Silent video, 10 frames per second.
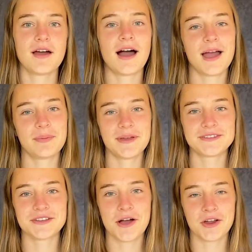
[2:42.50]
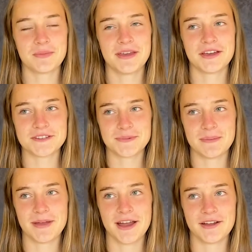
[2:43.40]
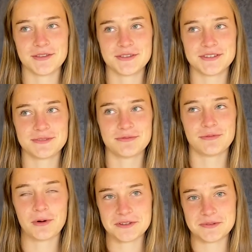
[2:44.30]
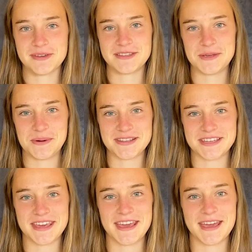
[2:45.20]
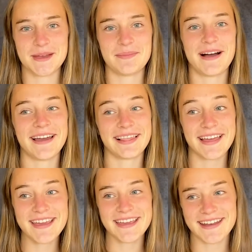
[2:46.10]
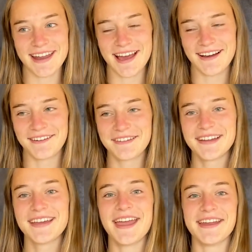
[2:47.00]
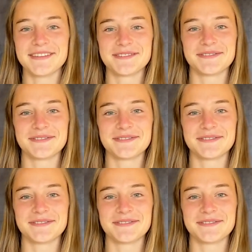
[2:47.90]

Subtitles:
I play soccer because my parents forced me to as a kid, but I like it now and it's